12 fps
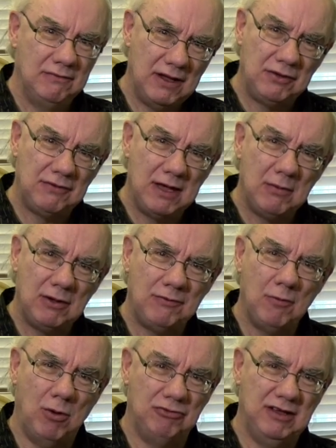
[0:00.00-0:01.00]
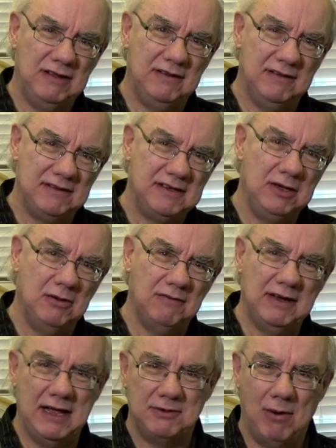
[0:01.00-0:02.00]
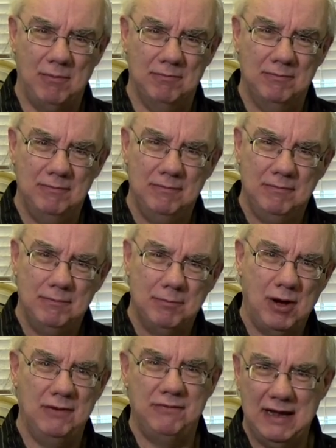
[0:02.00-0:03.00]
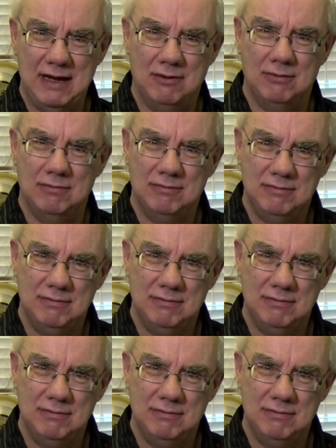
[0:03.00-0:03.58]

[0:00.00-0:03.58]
Thanks very much for watching. See you at the next one. Bye for now.